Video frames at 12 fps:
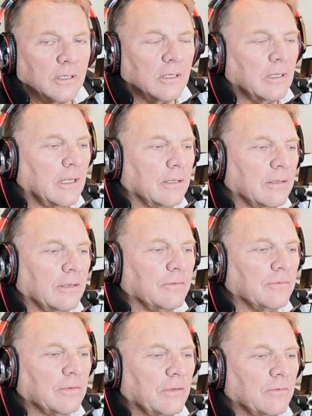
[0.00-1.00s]

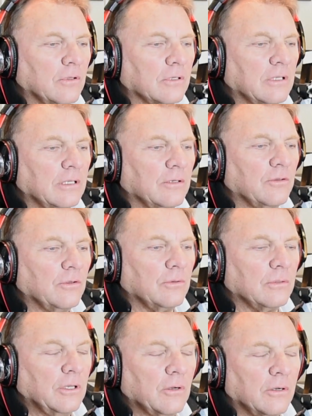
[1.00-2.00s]
I've looked
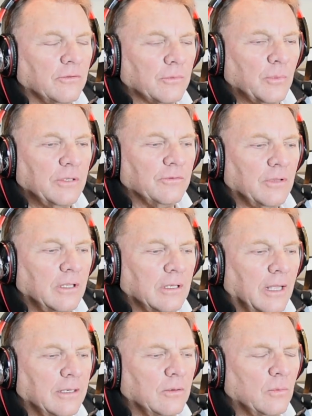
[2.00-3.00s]
into New York is a big
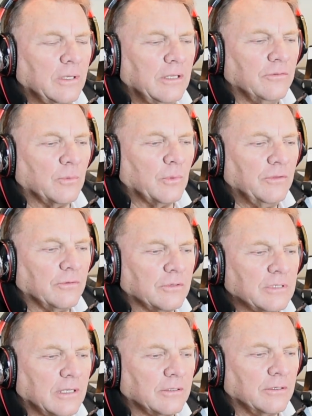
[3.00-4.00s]
state. I know we did some
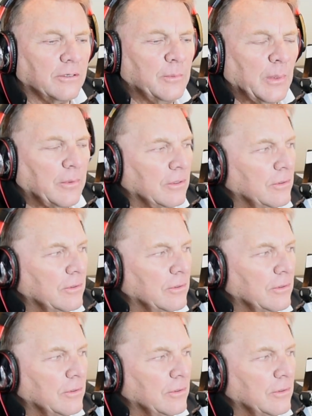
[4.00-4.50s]
research out there. Do you remember